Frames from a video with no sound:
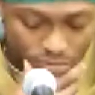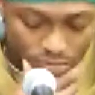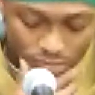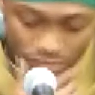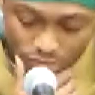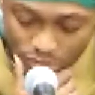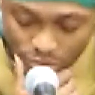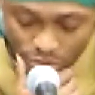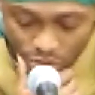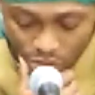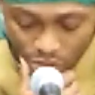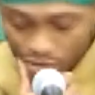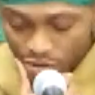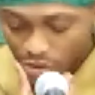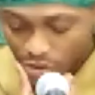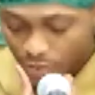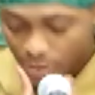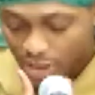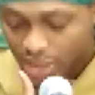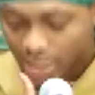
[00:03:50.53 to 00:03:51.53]
you don't
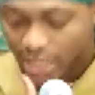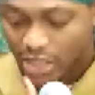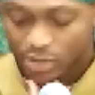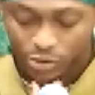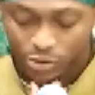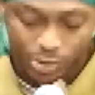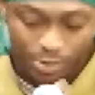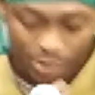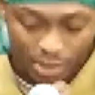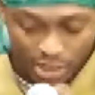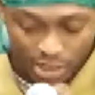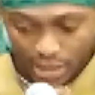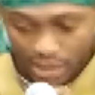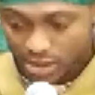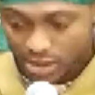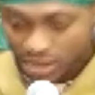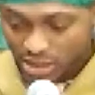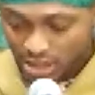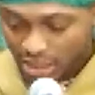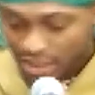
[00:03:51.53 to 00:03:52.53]
want to look at who you're playing and
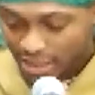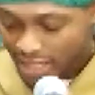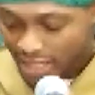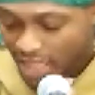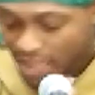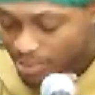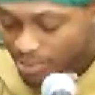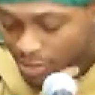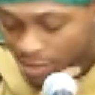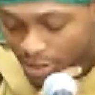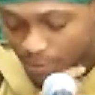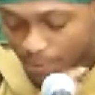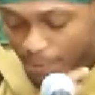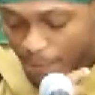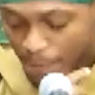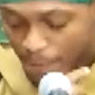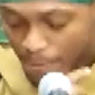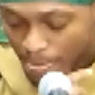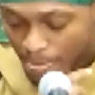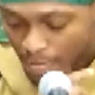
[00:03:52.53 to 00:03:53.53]
shit like that. But
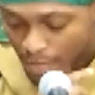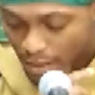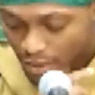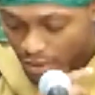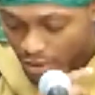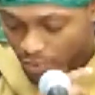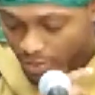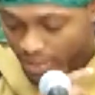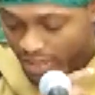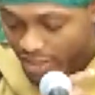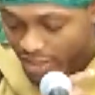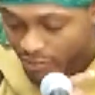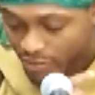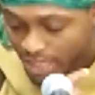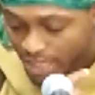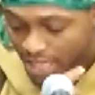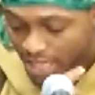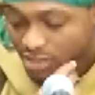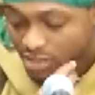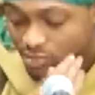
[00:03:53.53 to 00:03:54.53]
we
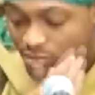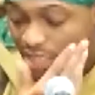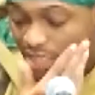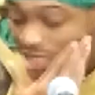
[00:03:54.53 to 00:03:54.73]
had a